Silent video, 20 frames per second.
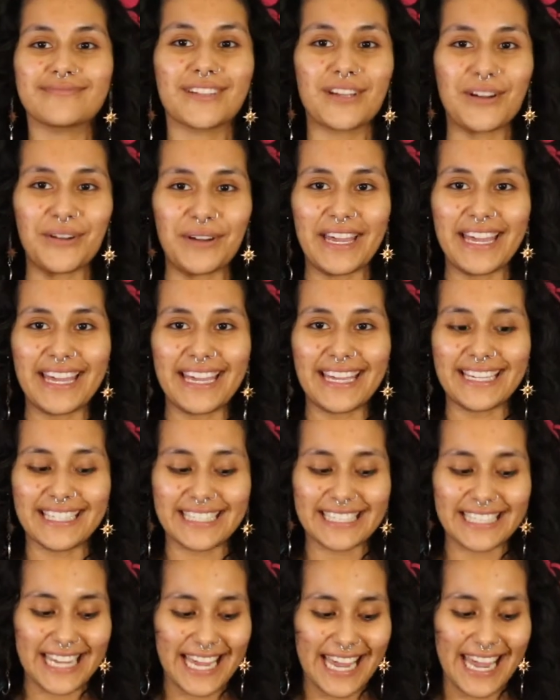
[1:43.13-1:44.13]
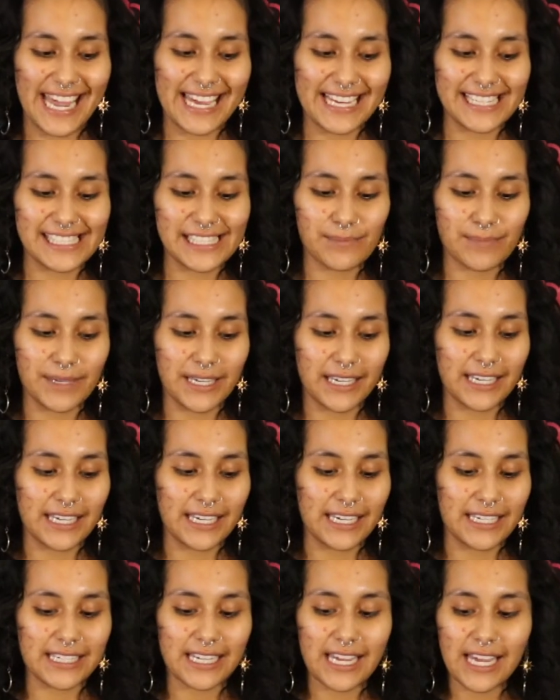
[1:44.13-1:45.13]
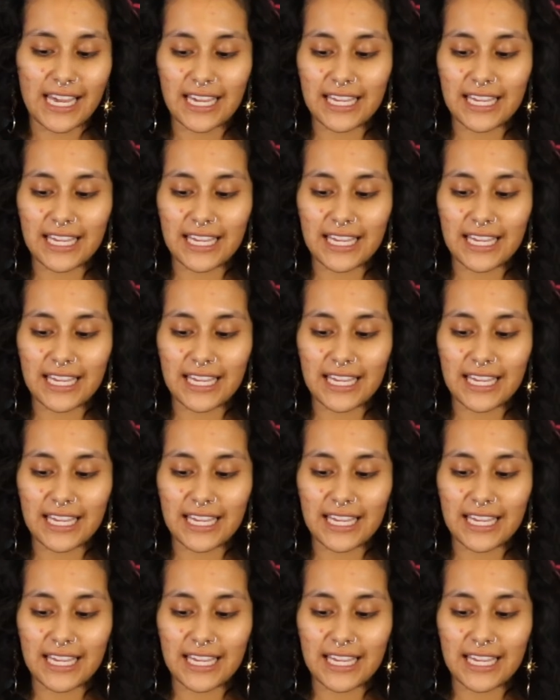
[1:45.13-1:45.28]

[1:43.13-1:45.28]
go ahead and pick it.